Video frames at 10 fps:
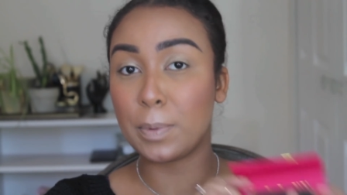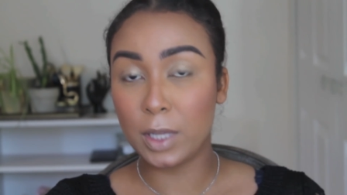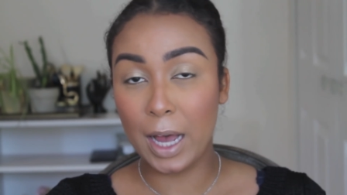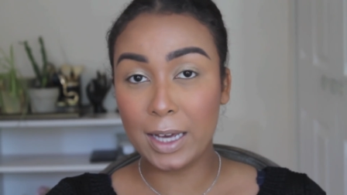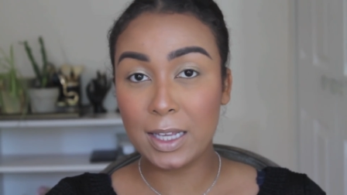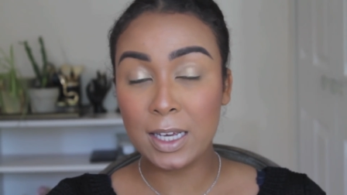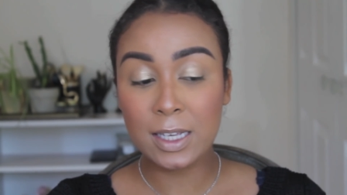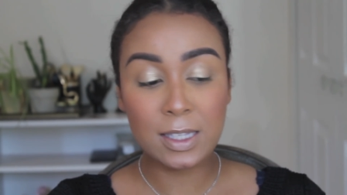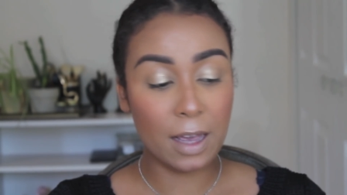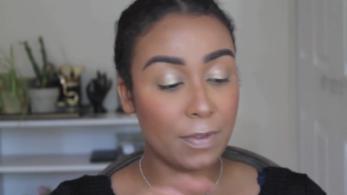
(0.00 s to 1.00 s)
apply
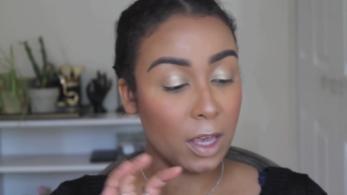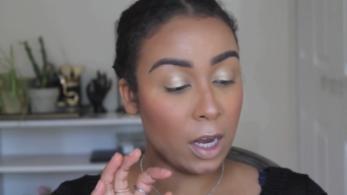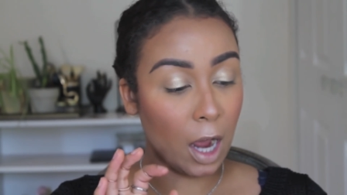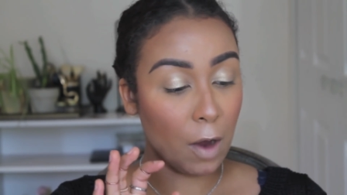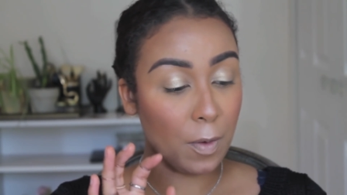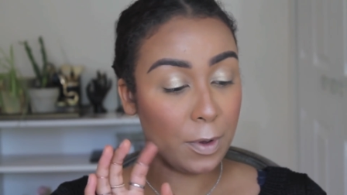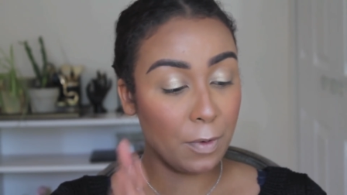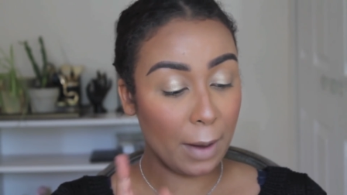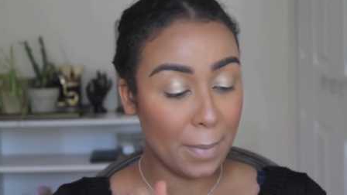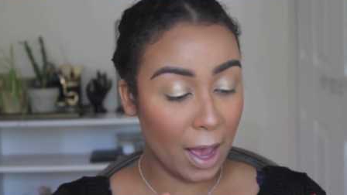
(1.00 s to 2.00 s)
these and then I will be
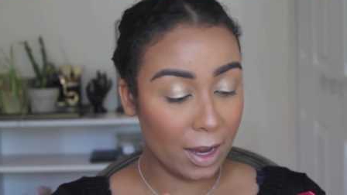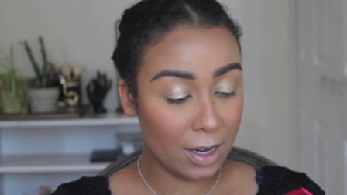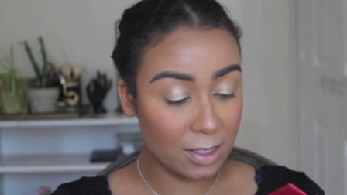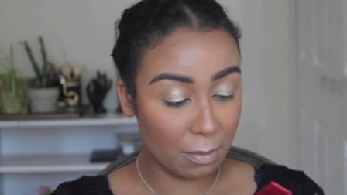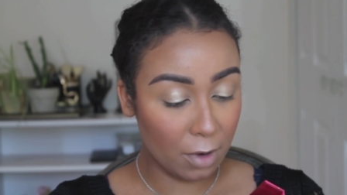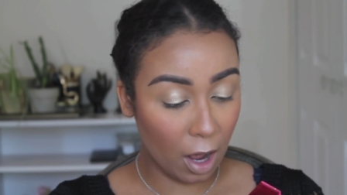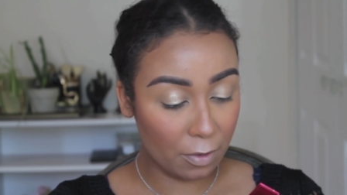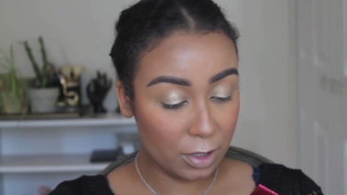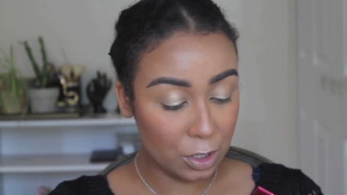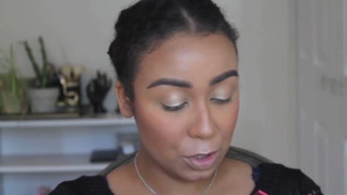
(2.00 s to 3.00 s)
right back because I'm
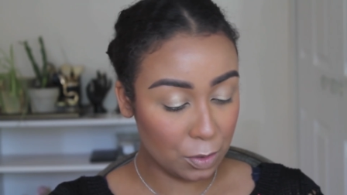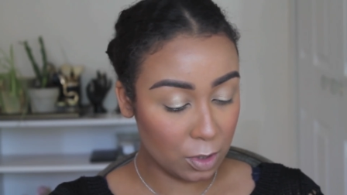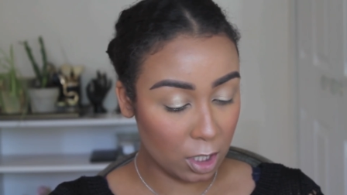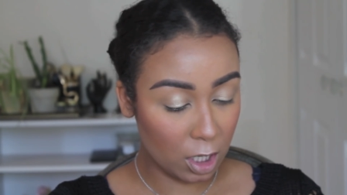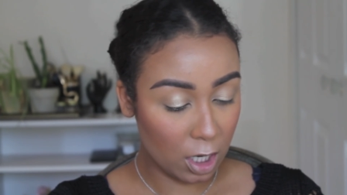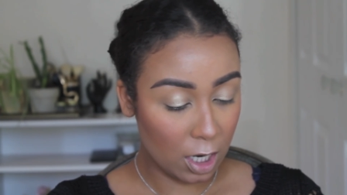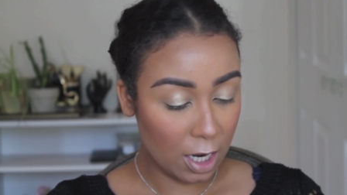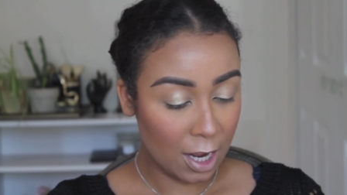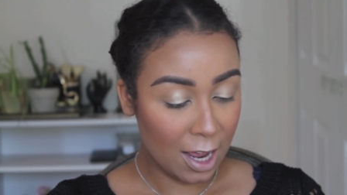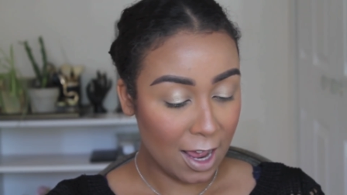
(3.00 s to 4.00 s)
not really sure
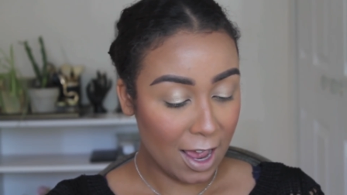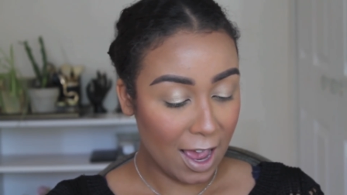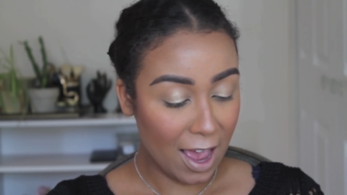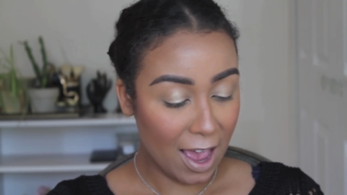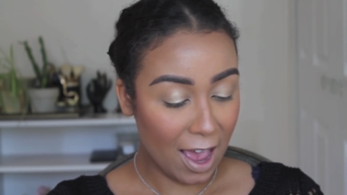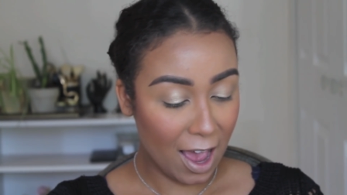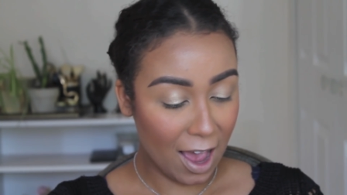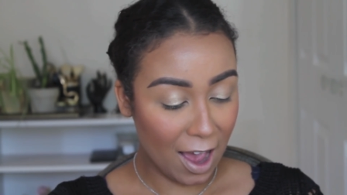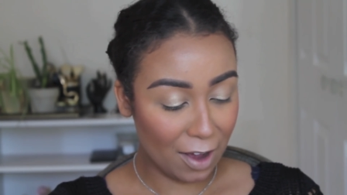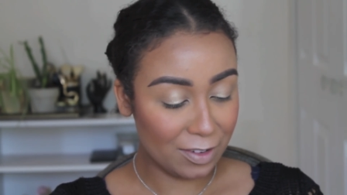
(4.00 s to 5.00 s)

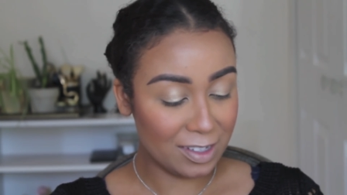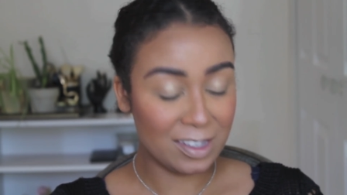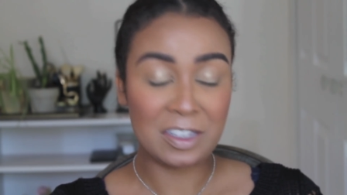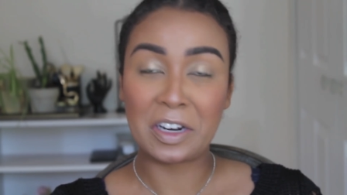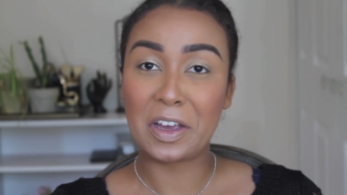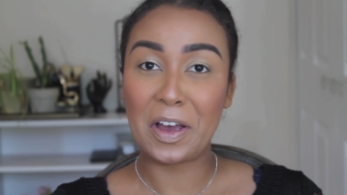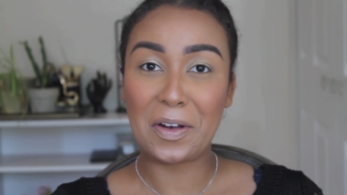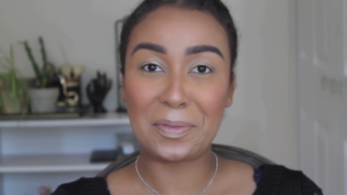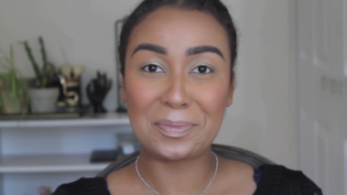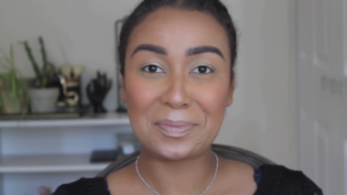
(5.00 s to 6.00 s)
how this is gonna
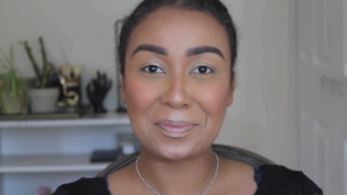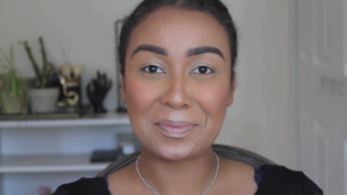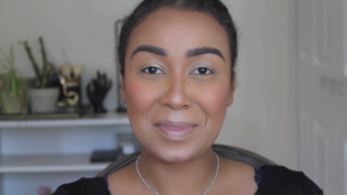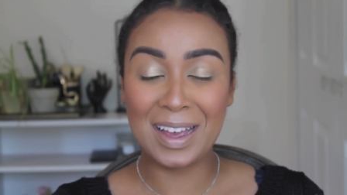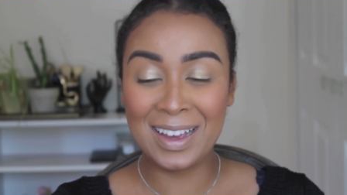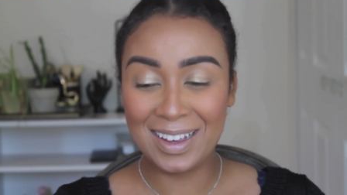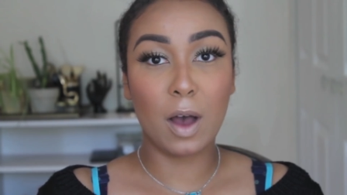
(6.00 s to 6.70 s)
go.